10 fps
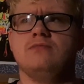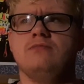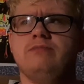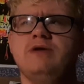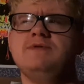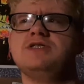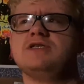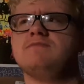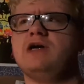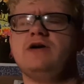Maybe it was
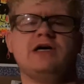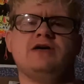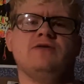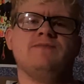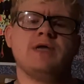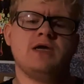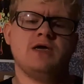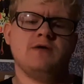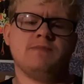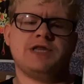just Mary. I don't know.
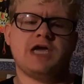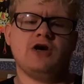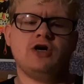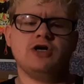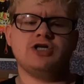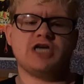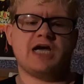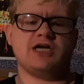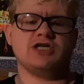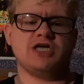But they heard
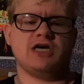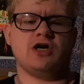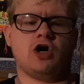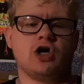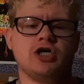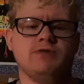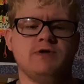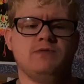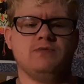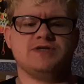Jack and Janet
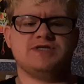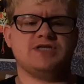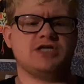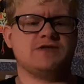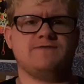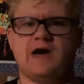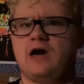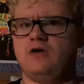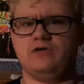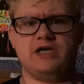arguing with such
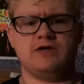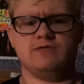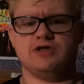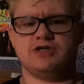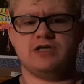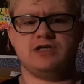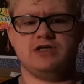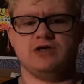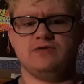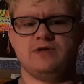foul language that, you
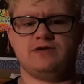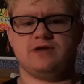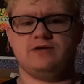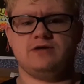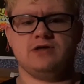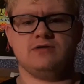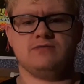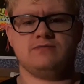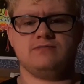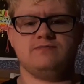know, they thought, you know,
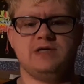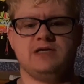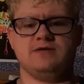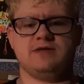being